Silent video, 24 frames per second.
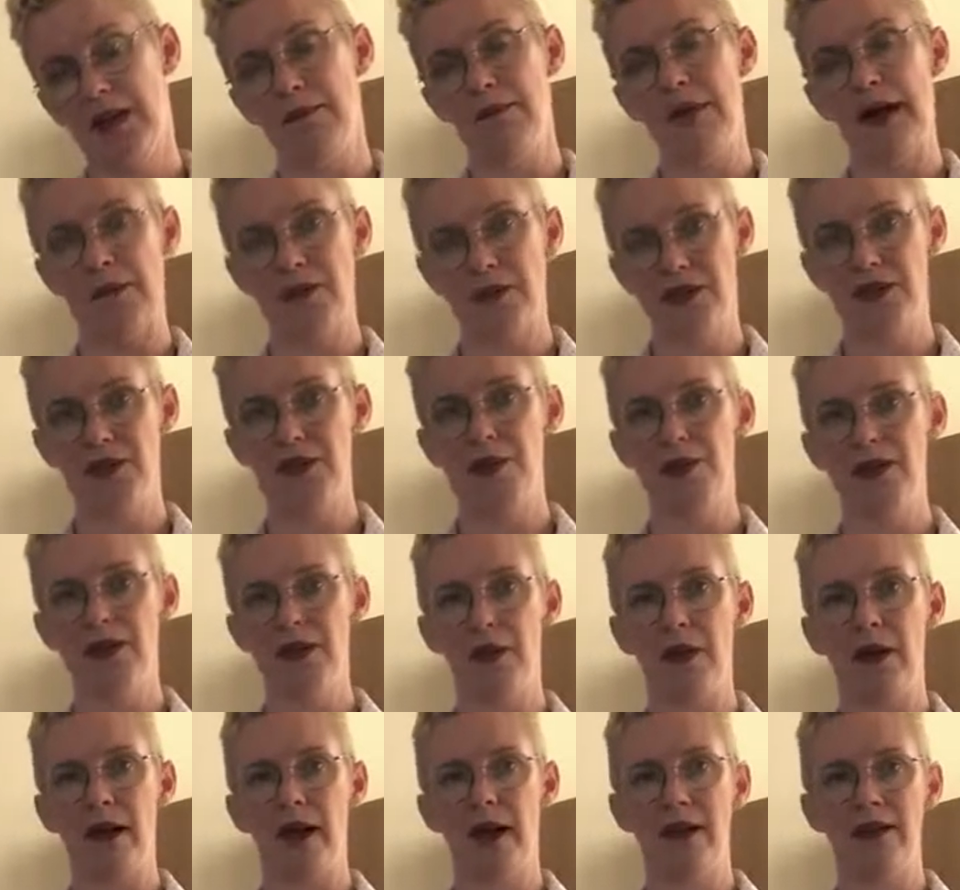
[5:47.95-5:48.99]
Baptism is
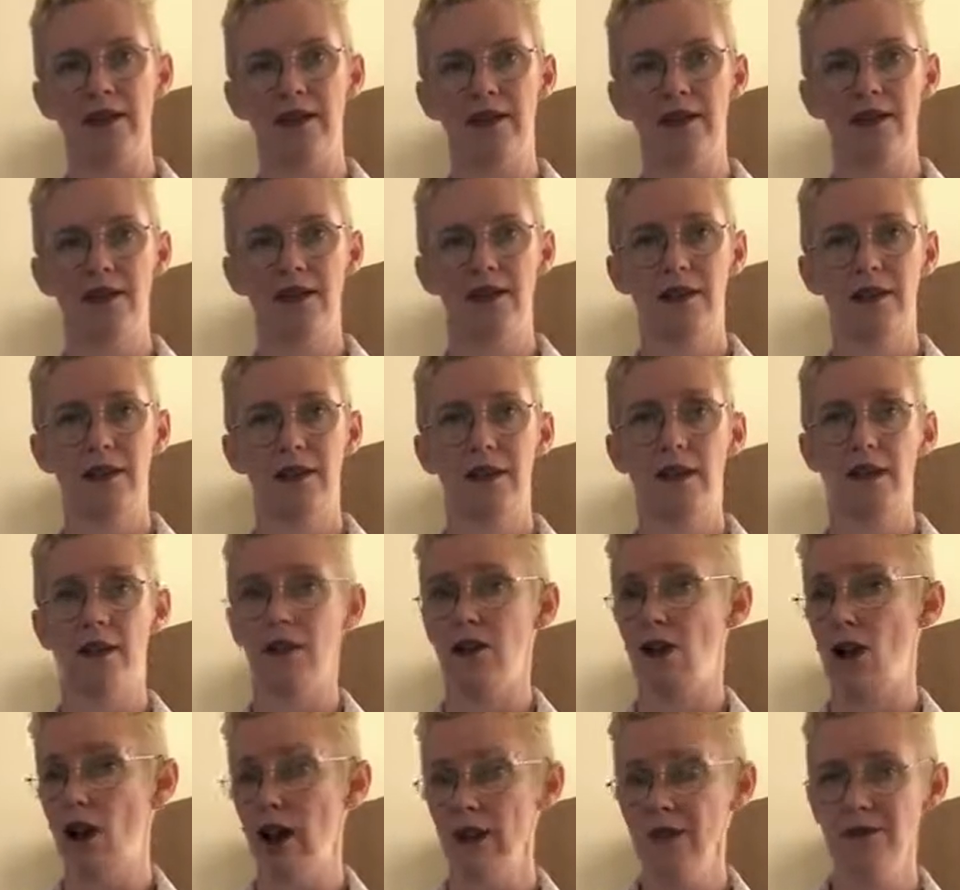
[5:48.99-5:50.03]
about
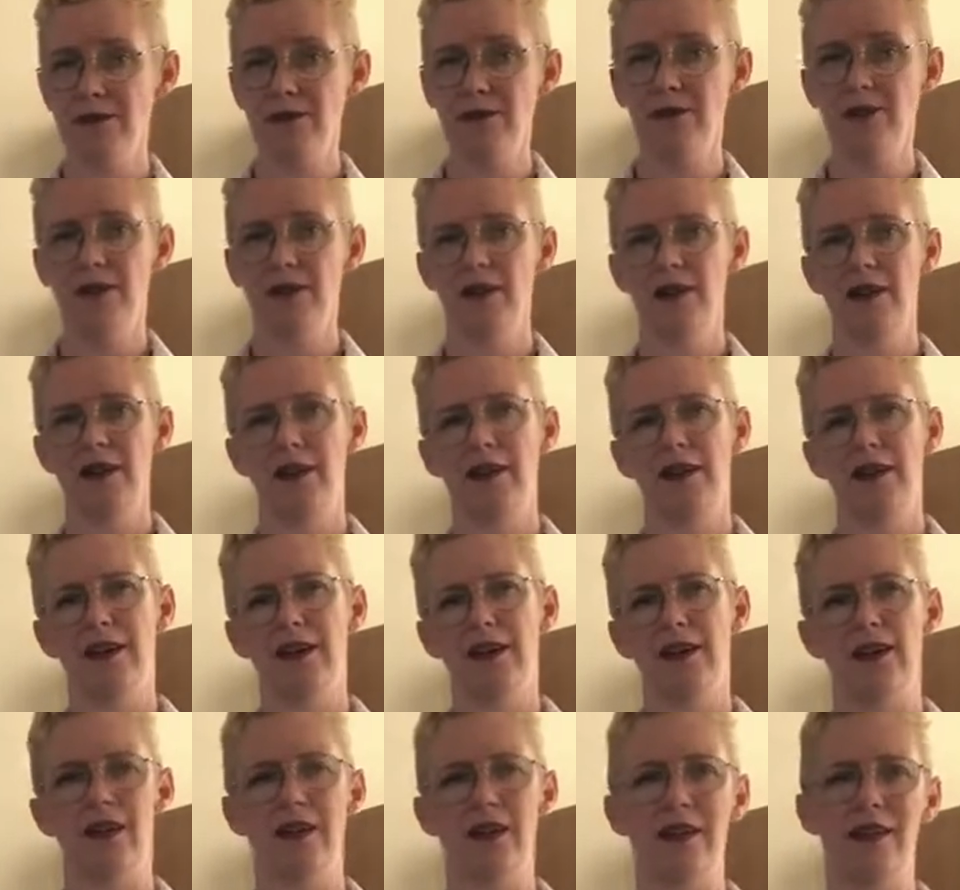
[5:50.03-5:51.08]
life.
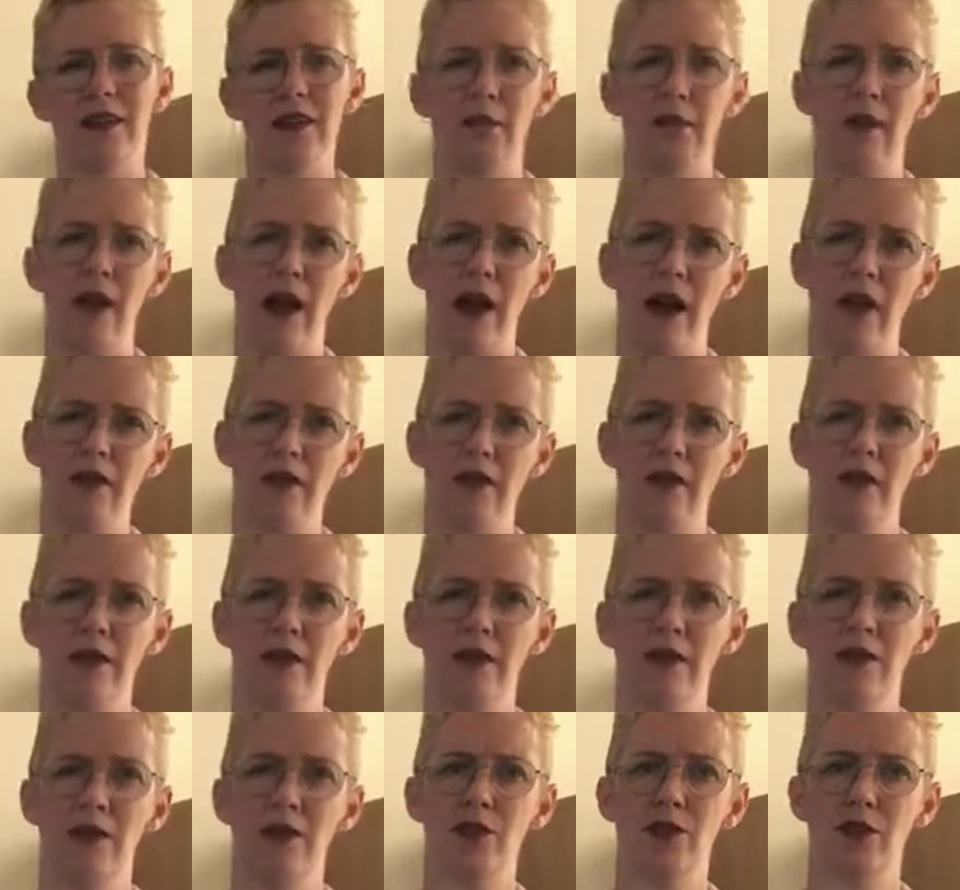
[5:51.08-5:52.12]
It's about
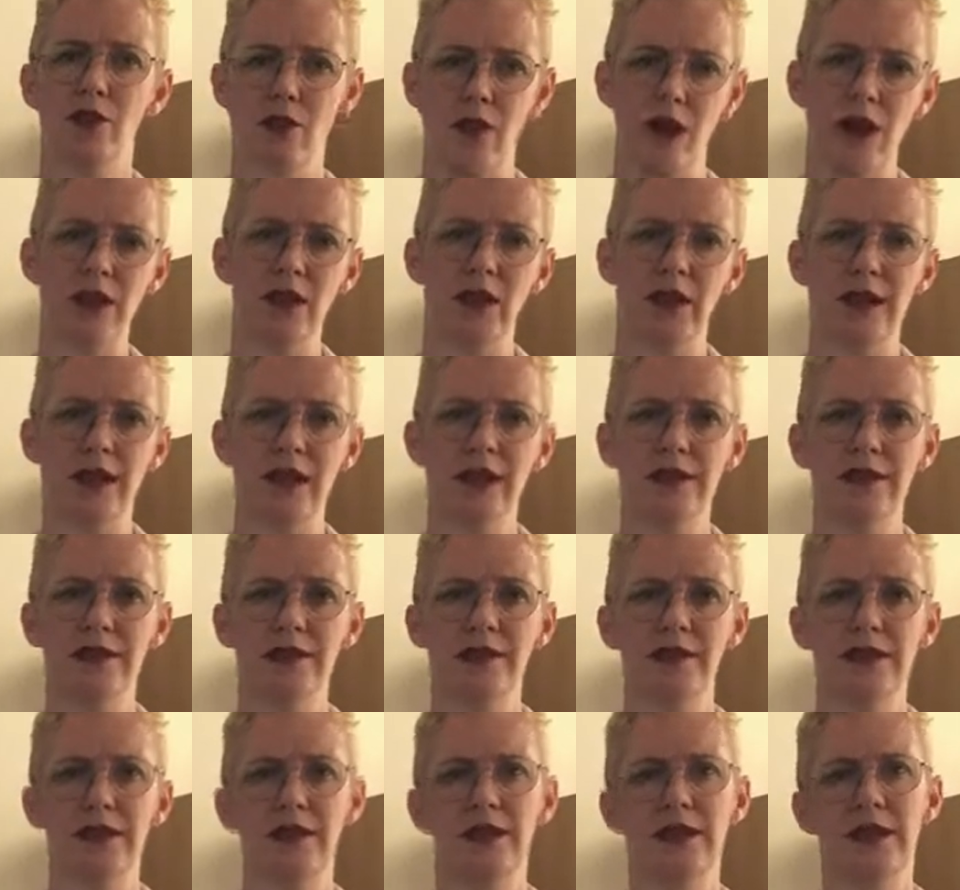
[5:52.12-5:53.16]
struggling.
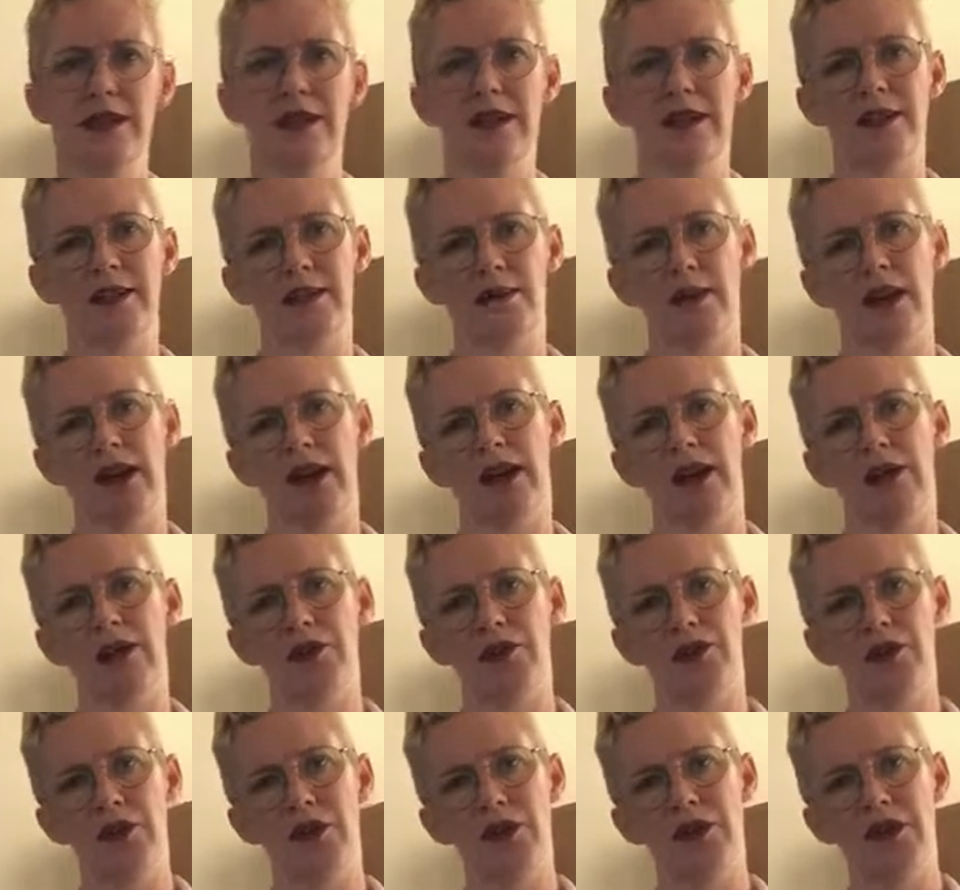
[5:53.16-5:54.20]
It's about
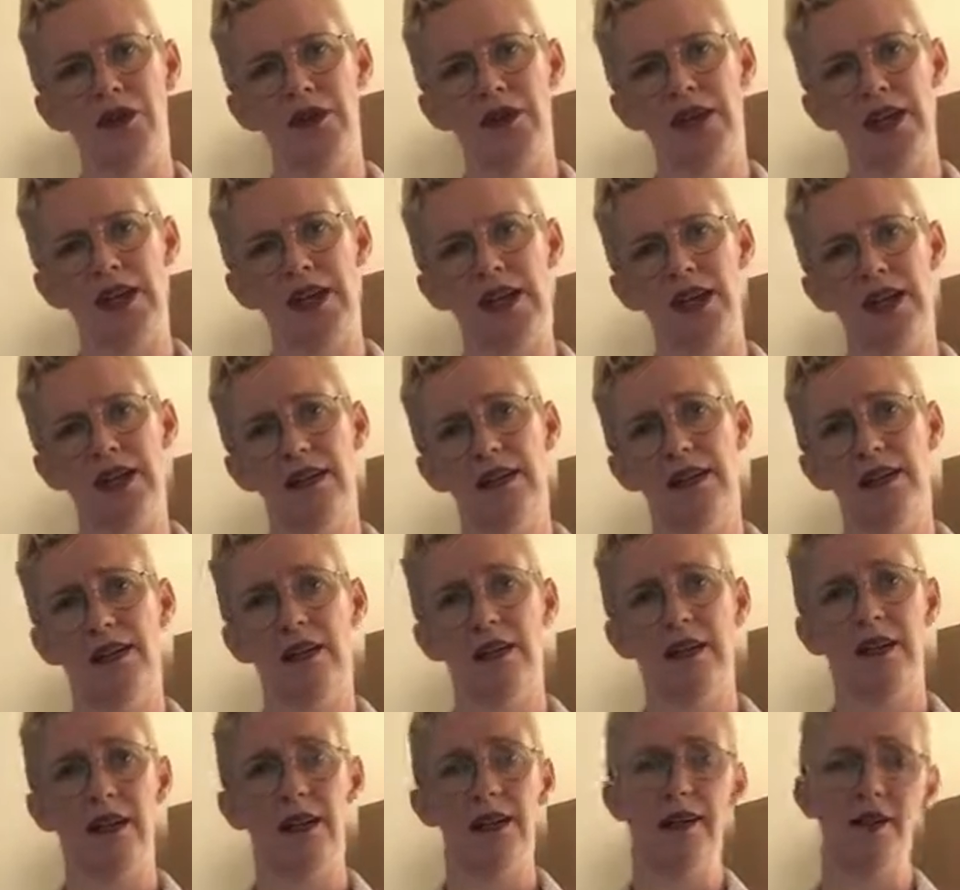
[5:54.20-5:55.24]
uncertainty.
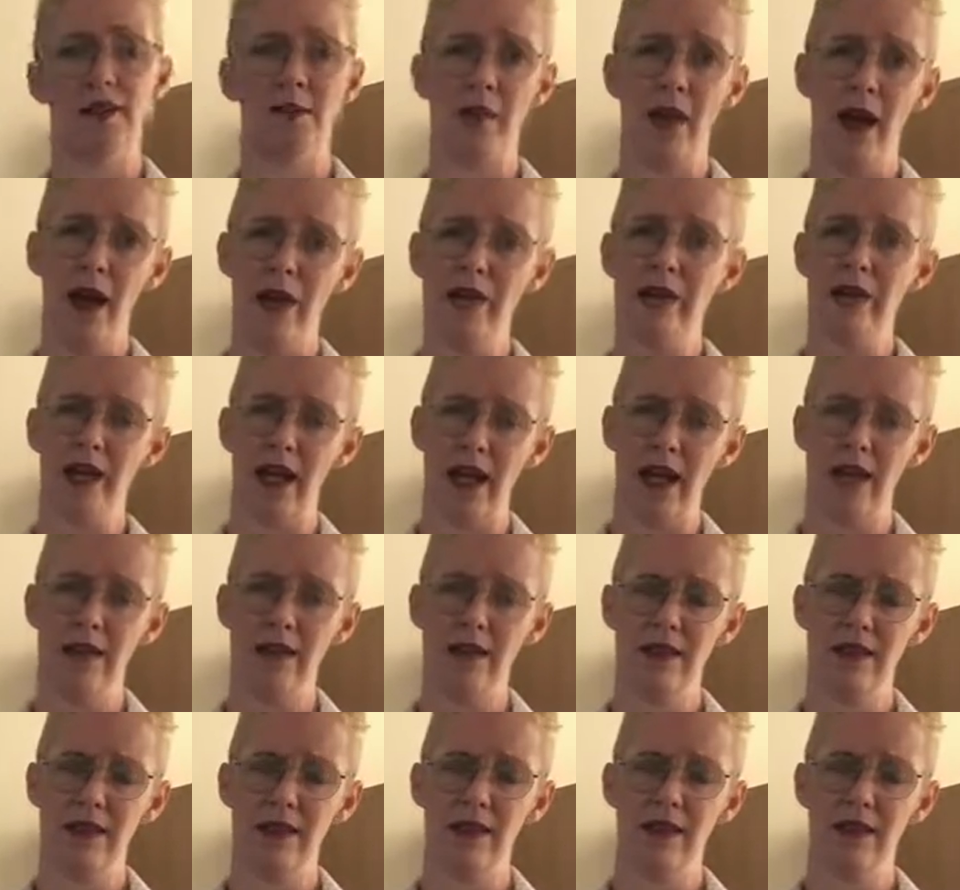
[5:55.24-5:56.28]
It's about
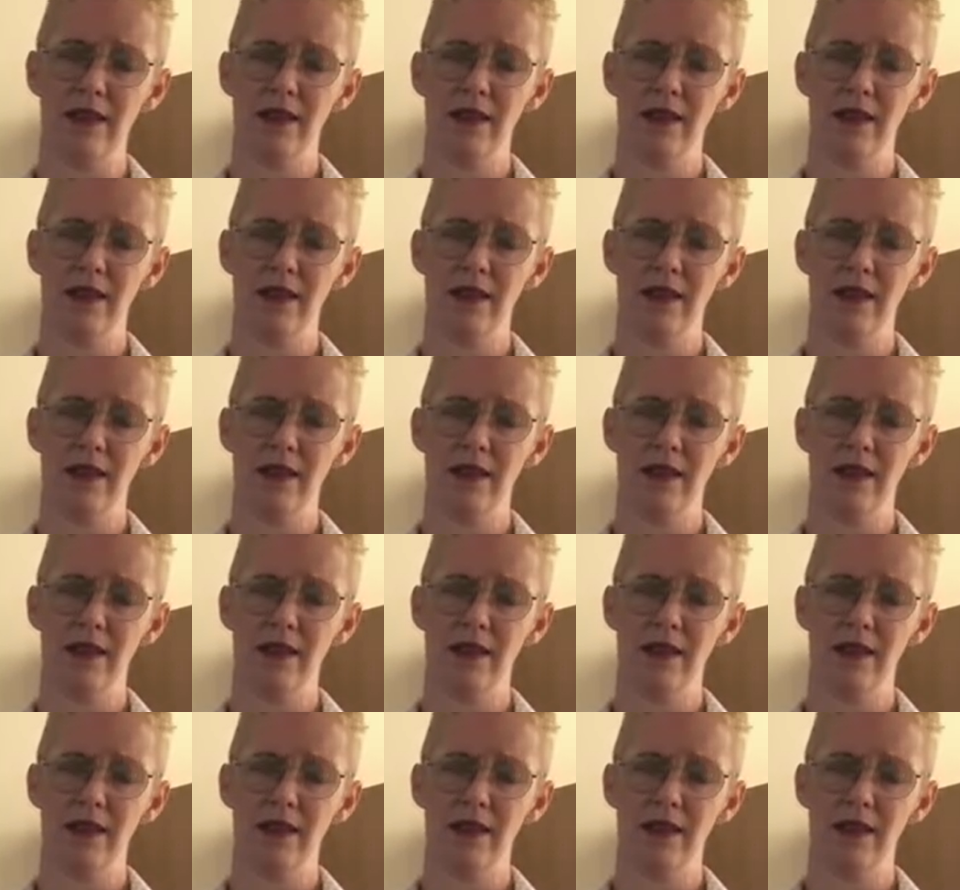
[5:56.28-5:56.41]
death.